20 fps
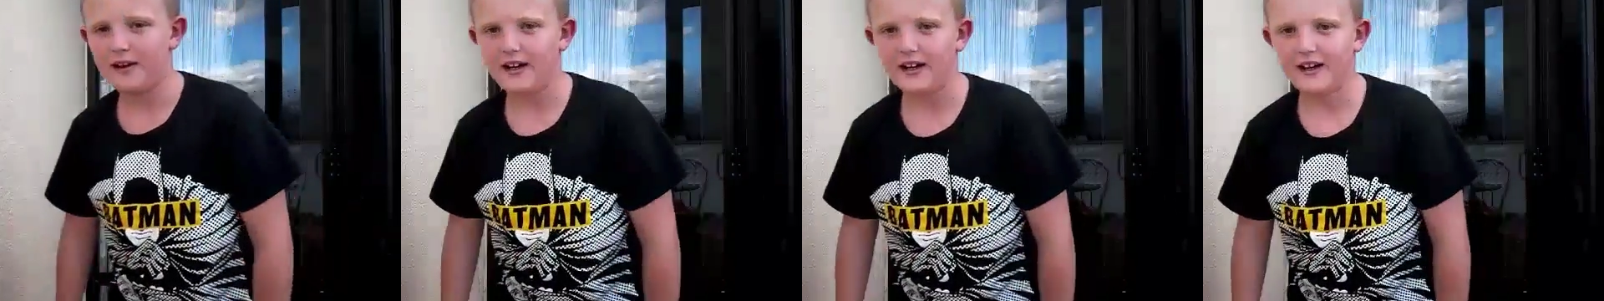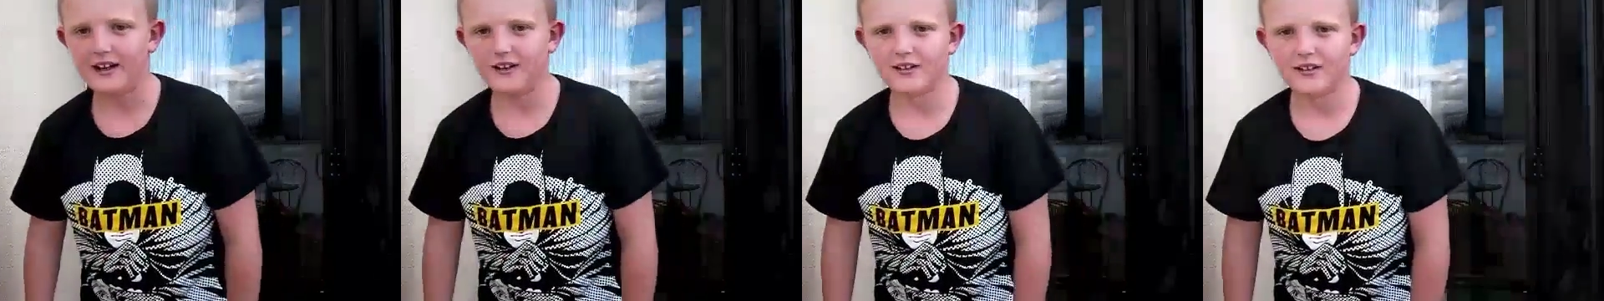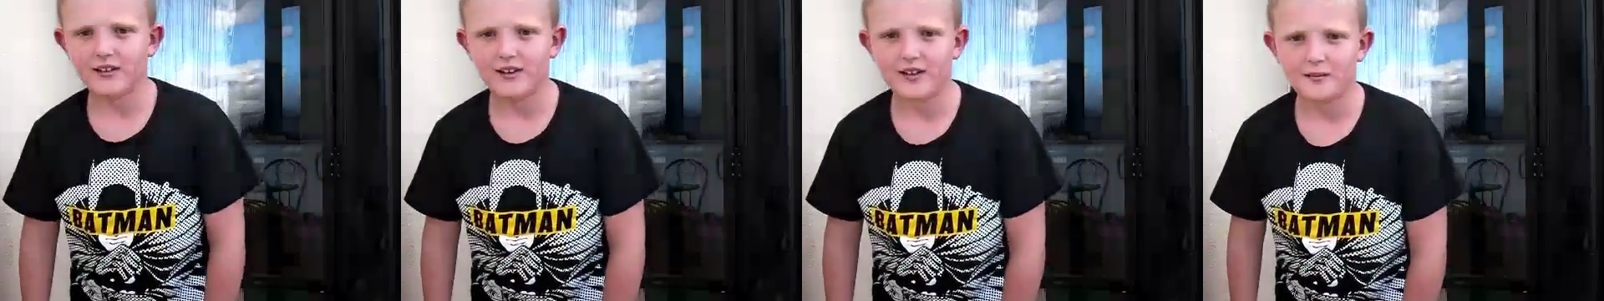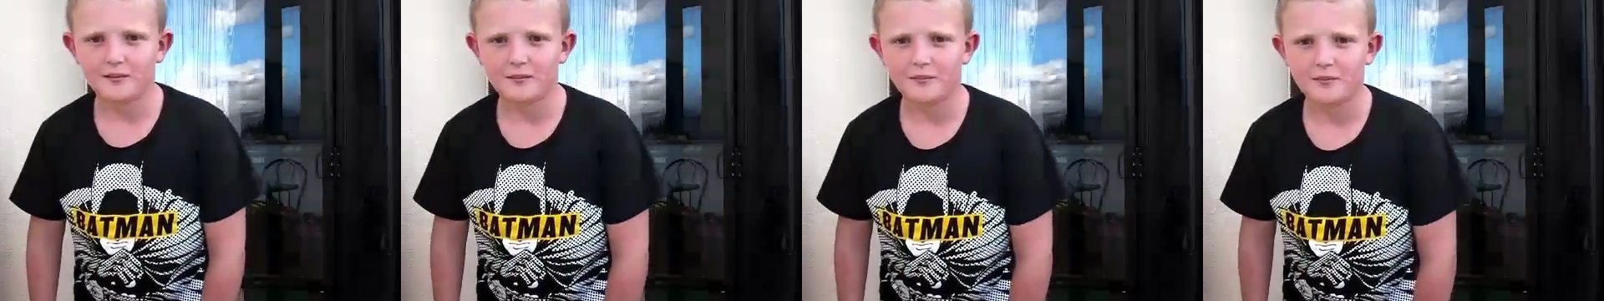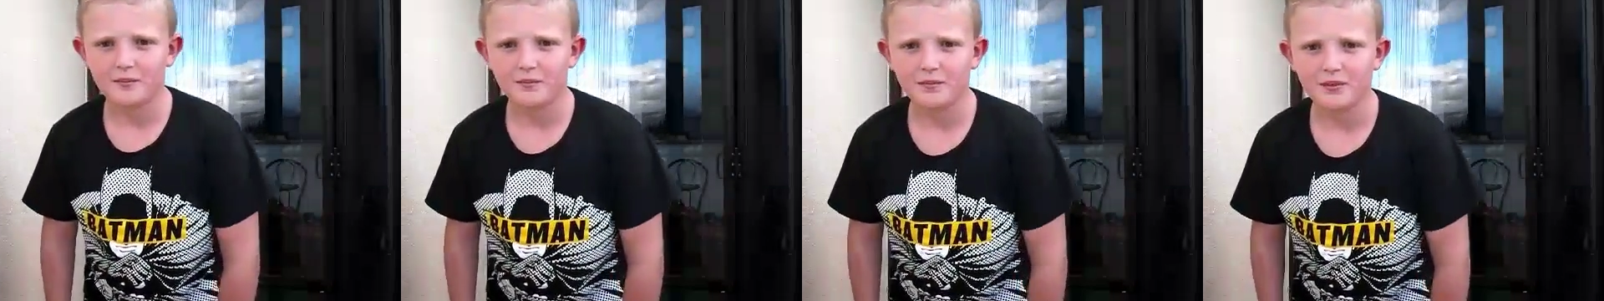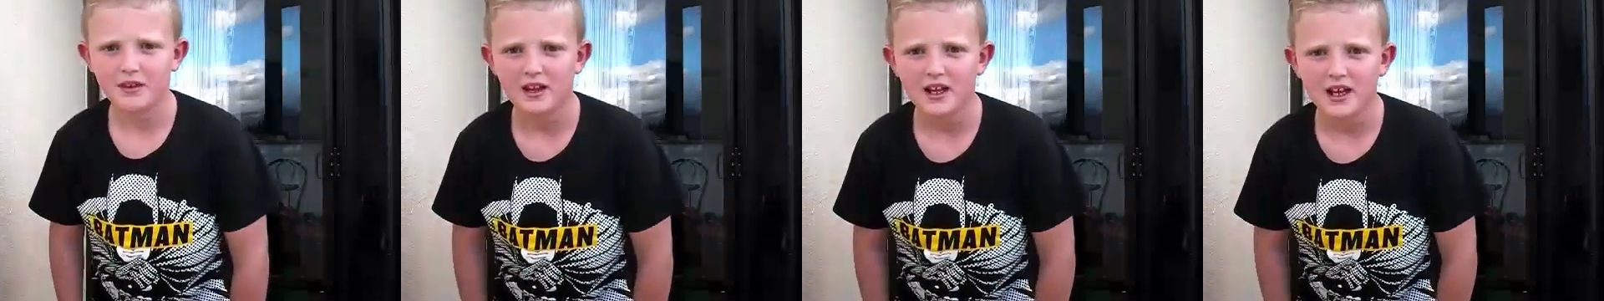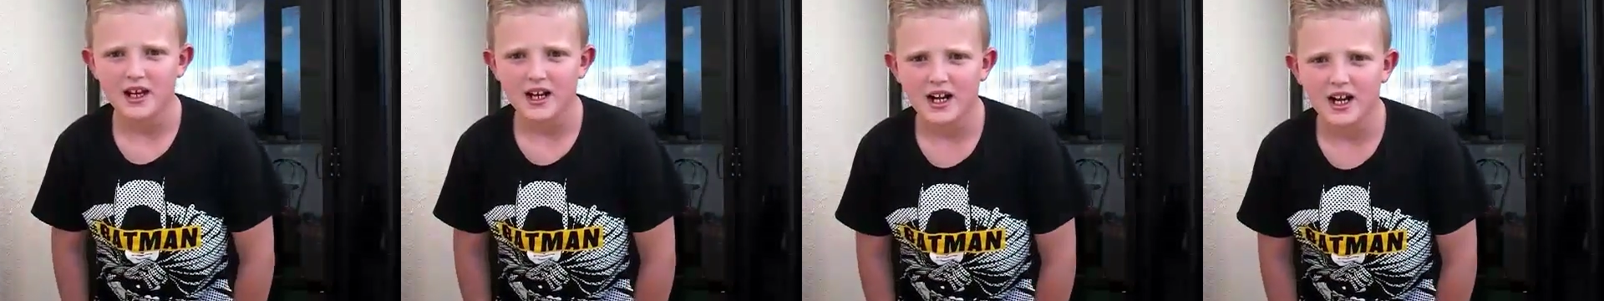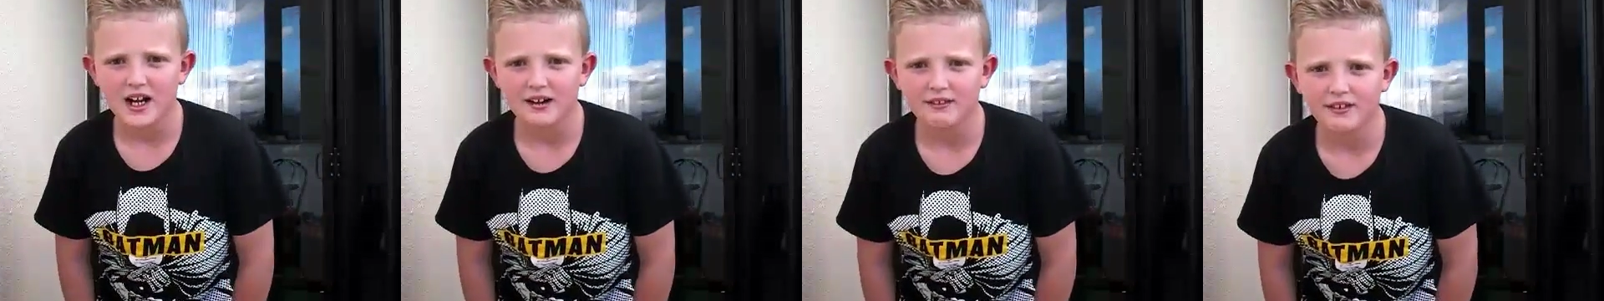me is
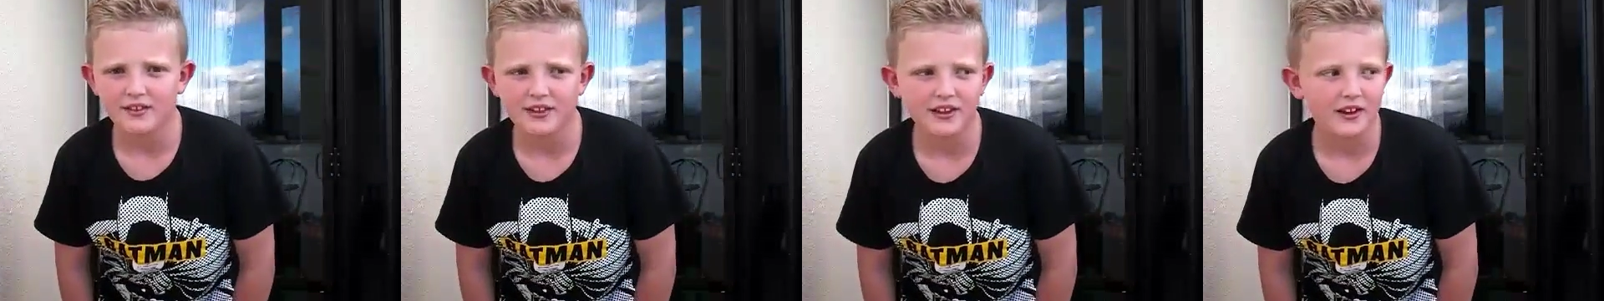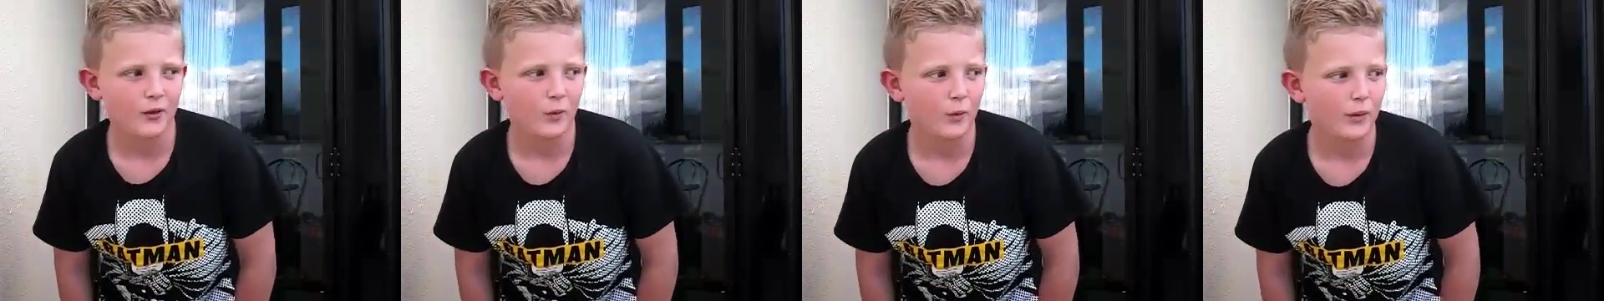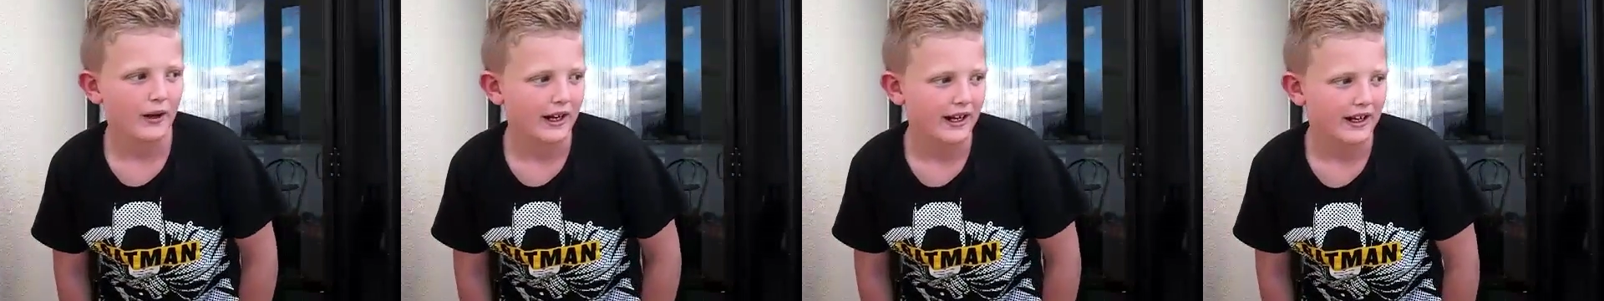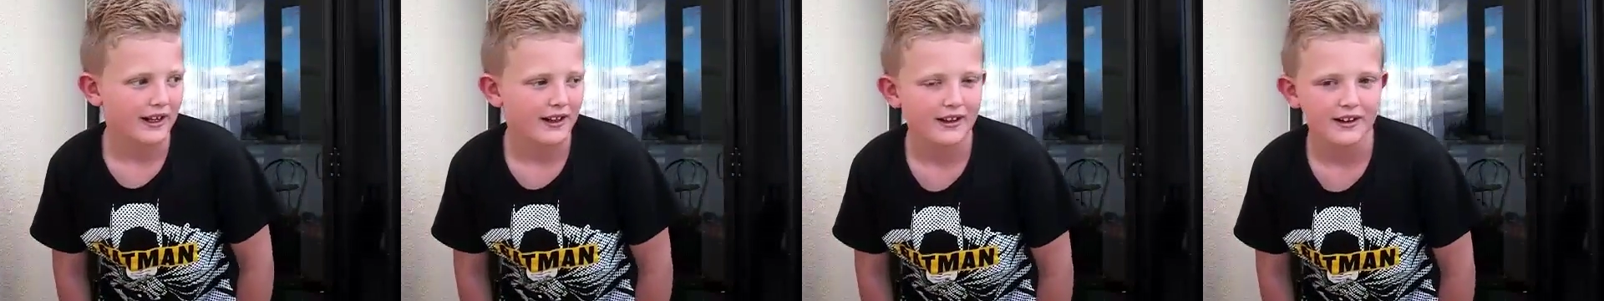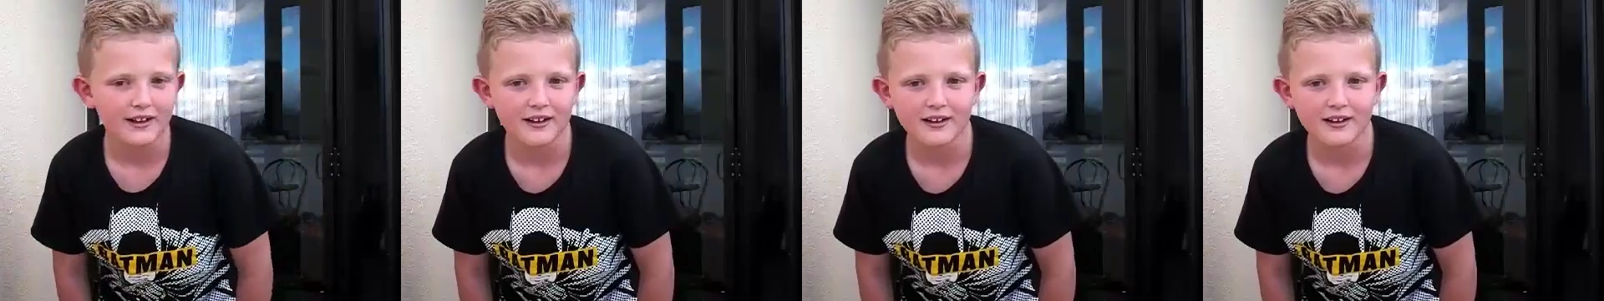everything weird.